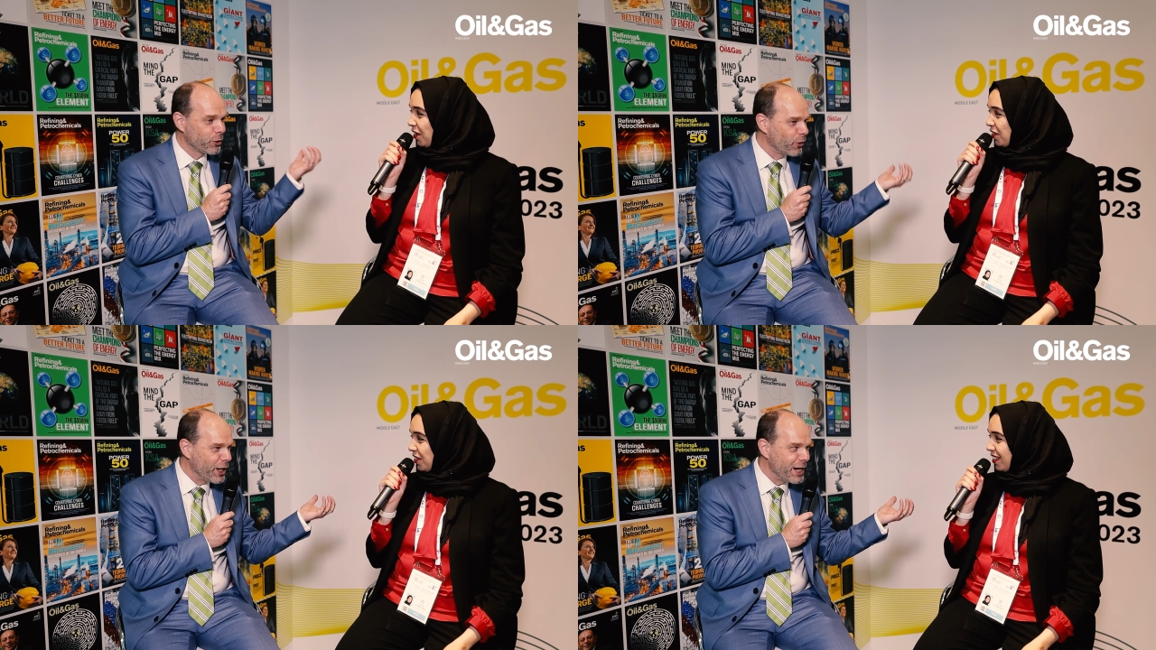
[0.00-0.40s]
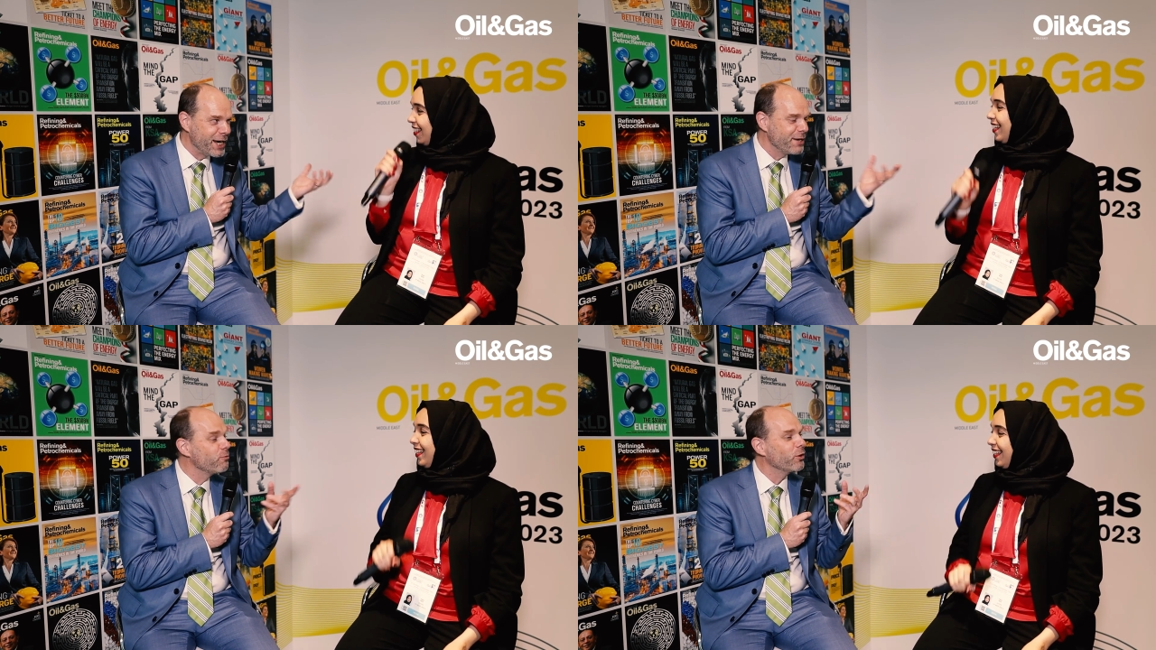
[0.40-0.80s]

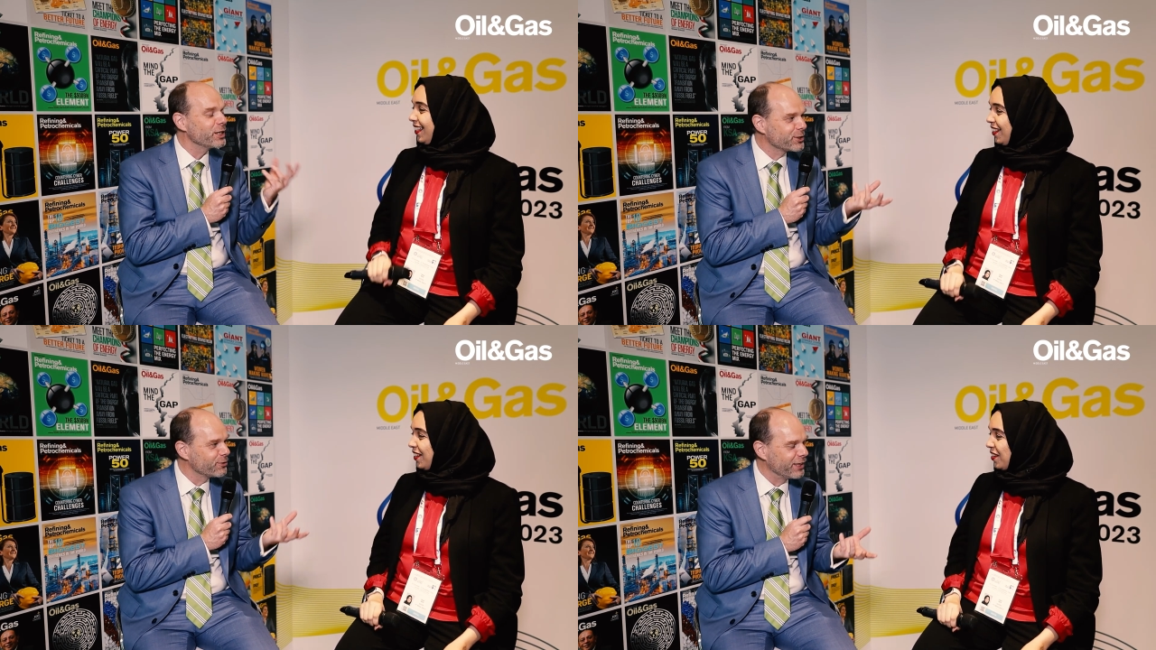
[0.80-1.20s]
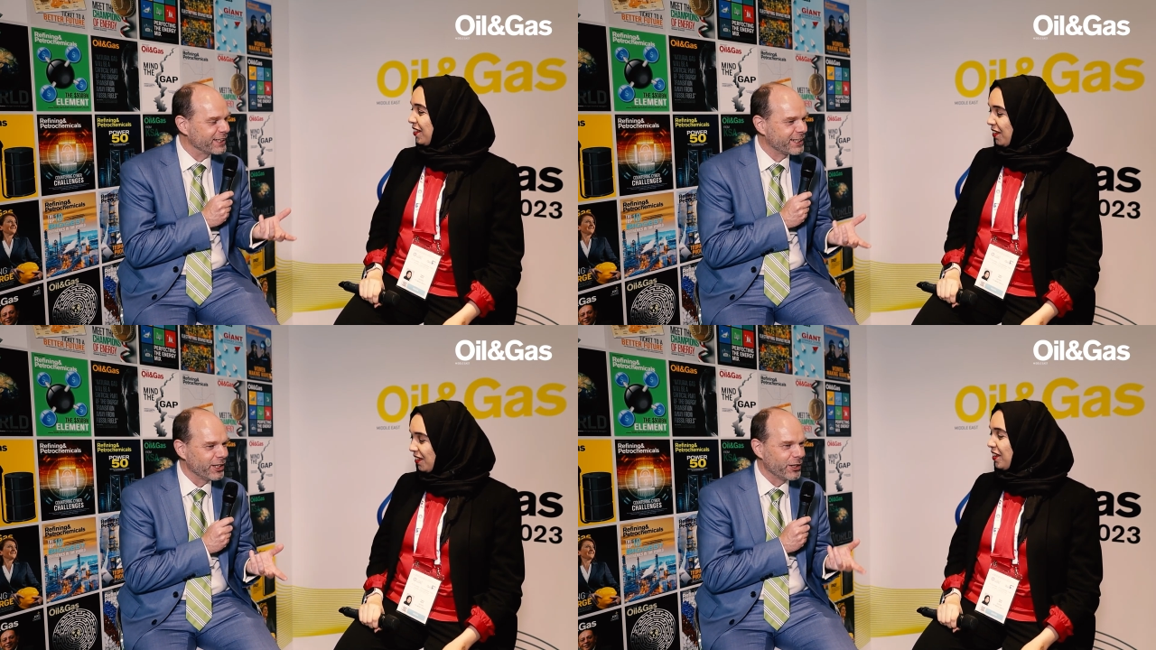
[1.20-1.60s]
Speaker 1: gray, what is the
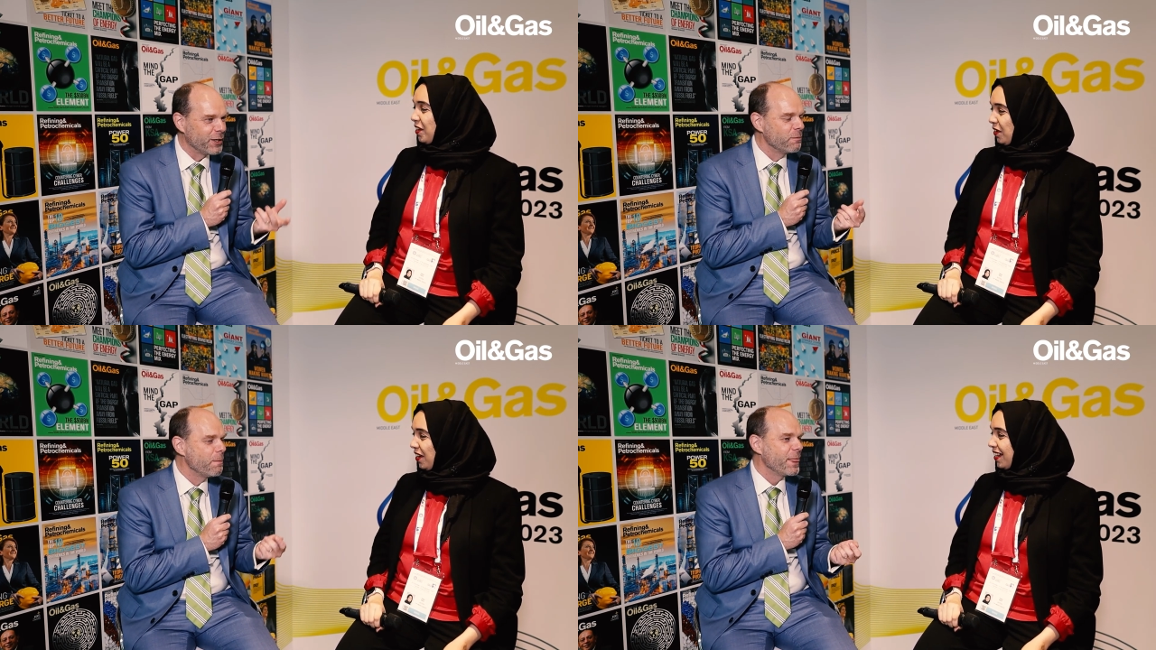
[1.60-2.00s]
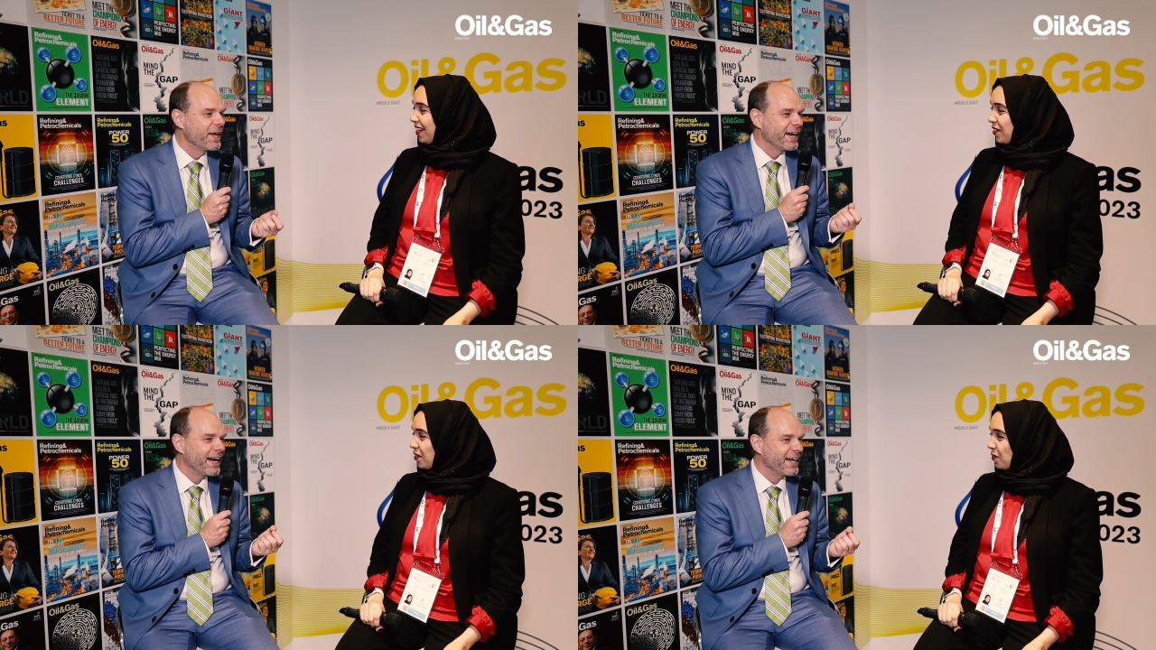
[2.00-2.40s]
right color?
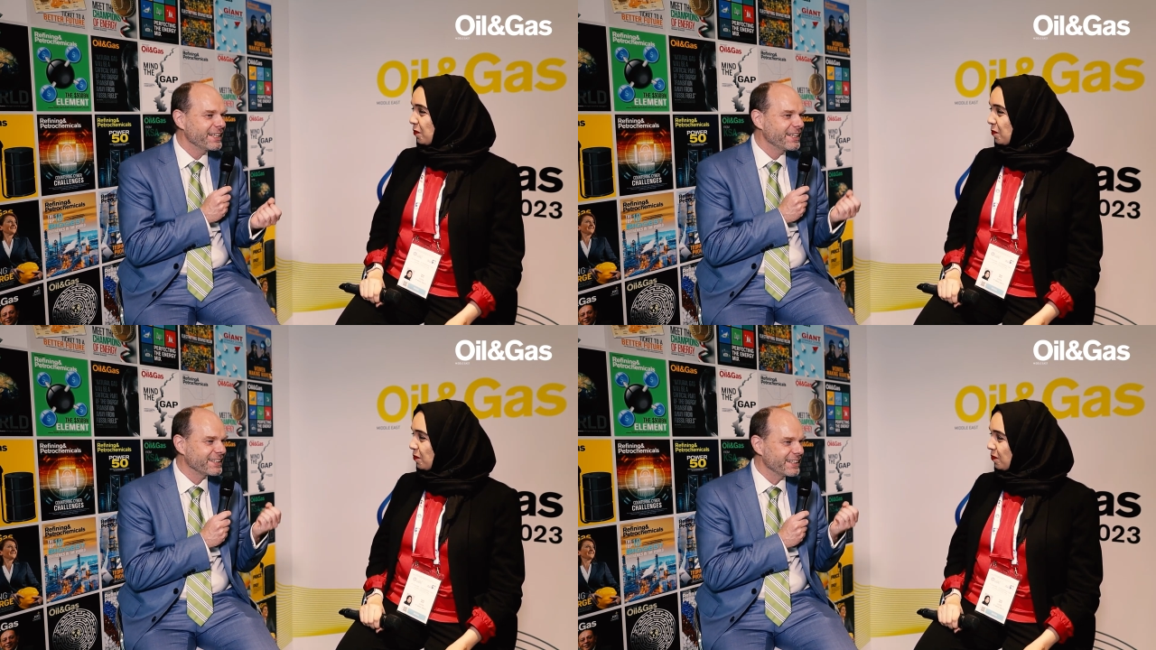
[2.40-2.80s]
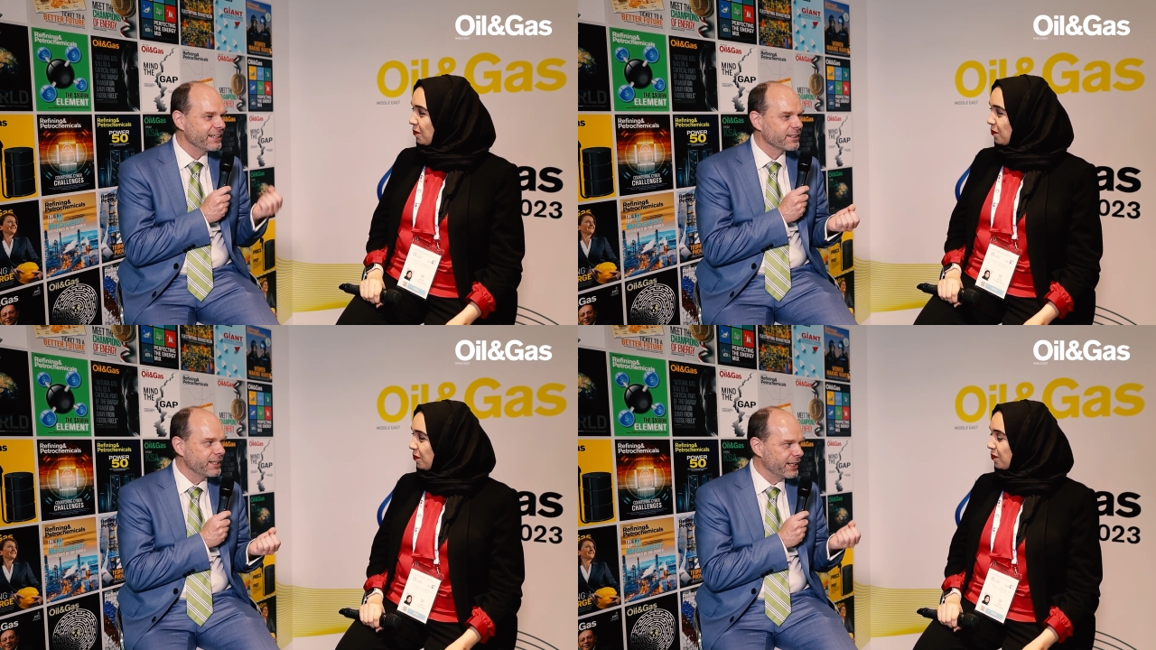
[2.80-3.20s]
I think at the end
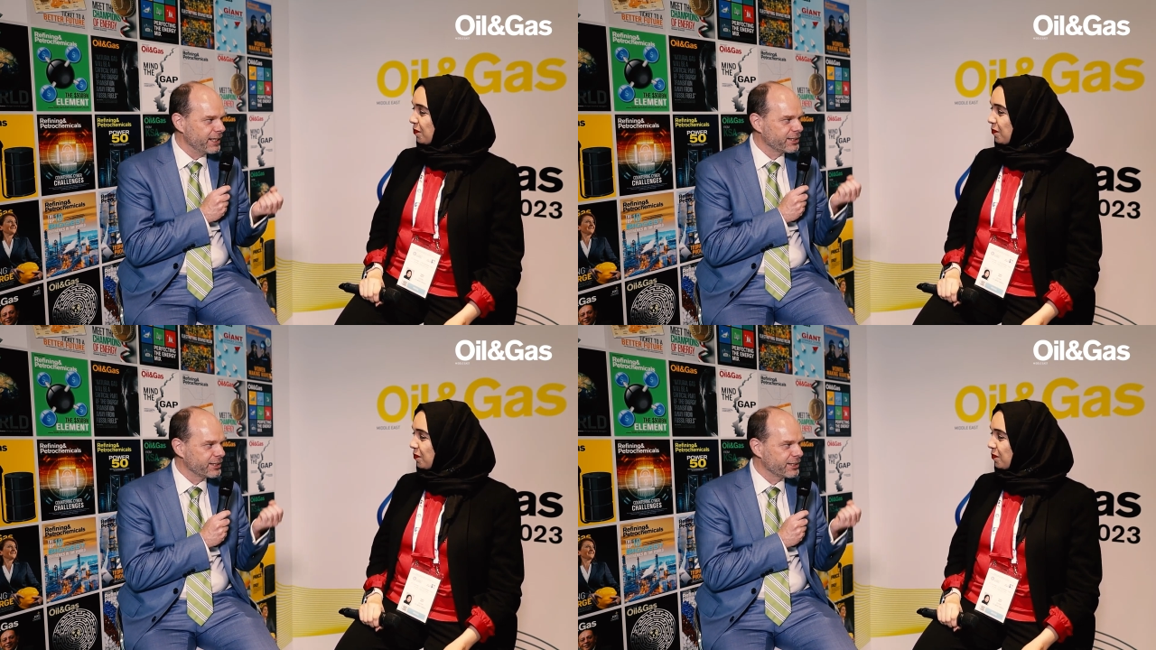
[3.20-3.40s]
of the day,